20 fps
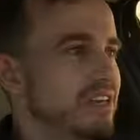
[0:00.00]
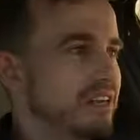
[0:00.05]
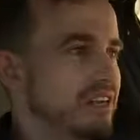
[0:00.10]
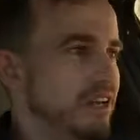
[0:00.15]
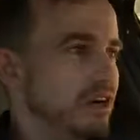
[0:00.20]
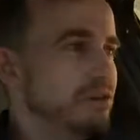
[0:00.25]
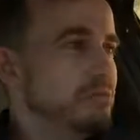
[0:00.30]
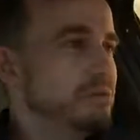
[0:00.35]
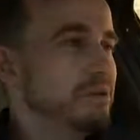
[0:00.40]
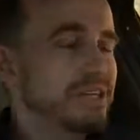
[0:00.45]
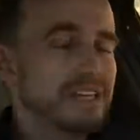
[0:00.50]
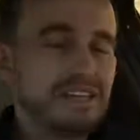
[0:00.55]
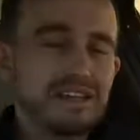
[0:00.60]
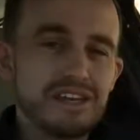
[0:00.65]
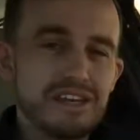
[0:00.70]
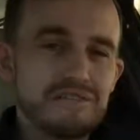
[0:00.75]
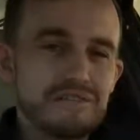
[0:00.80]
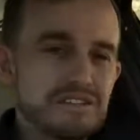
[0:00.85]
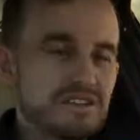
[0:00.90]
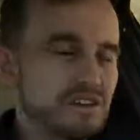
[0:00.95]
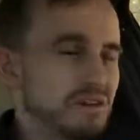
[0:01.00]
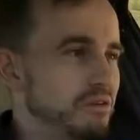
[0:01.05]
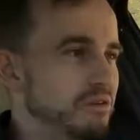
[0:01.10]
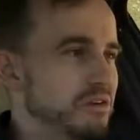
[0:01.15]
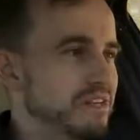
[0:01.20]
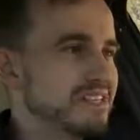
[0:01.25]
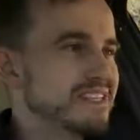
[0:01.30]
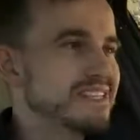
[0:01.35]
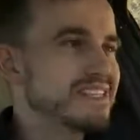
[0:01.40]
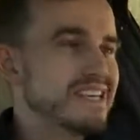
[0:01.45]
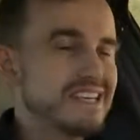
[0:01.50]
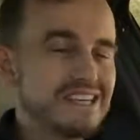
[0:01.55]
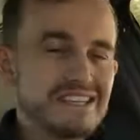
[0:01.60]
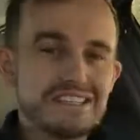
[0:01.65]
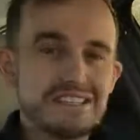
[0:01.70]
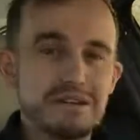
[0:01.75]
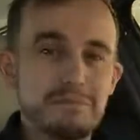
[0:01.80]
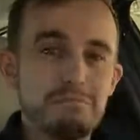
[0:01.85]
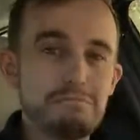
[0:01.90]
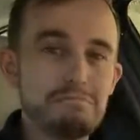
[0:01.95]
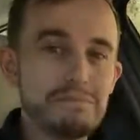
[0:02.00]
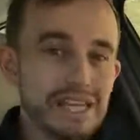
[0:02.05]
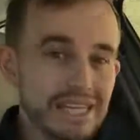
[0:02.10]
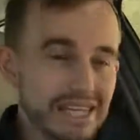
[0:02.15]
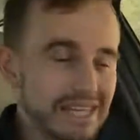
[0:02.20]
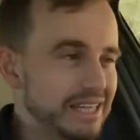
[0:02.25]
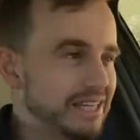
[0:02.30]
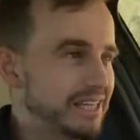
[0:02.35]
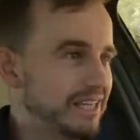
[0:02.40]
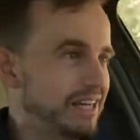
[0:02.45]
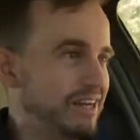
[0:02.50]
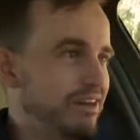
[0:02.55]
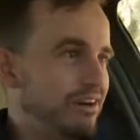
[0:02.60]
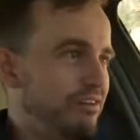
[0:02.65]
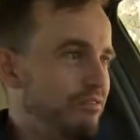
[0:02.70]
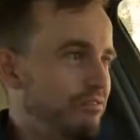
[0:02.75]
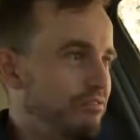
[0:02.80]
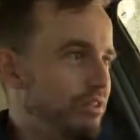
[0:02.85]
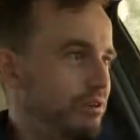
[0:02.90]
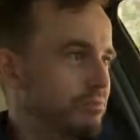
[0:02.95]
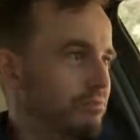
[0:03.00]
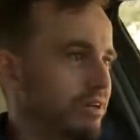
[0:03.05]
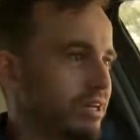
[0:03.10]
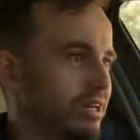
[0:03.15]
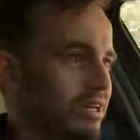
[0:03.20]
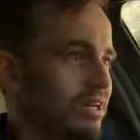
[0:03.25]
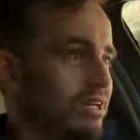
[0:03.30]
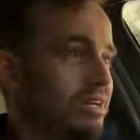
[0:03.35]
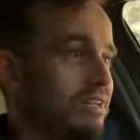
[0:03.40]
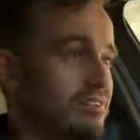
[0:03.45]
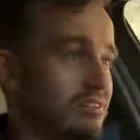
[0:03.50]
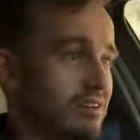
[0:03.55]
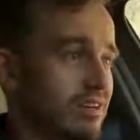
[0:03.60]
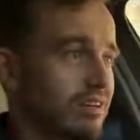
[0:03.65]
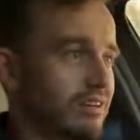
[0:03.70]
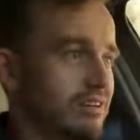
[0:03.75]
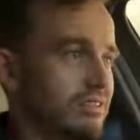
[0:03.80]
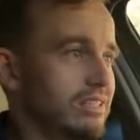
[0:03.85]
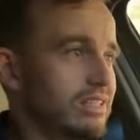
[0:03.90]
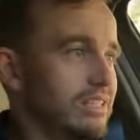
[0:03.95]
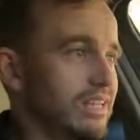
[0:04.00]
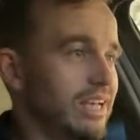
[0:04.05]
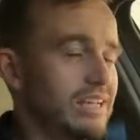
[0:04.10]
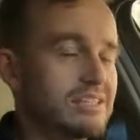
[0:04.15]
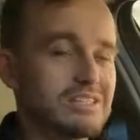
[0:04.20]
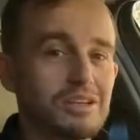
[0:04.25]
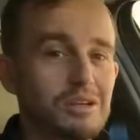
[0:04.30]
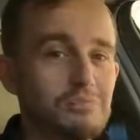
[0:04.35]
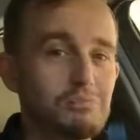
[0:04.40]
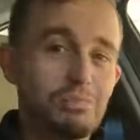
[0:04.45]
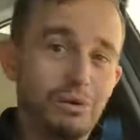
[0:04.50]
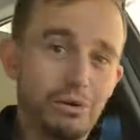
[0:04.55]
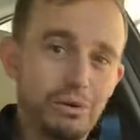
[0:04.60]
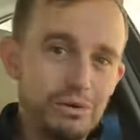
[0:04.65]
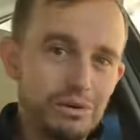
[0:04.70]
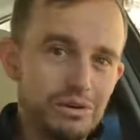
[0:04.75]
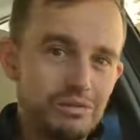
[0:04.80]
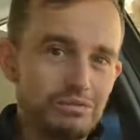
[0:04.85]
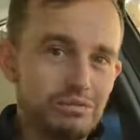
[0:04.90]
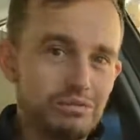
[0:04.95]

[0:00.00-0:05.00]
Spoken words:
globally, they've sold 6 million of them. So, it's an important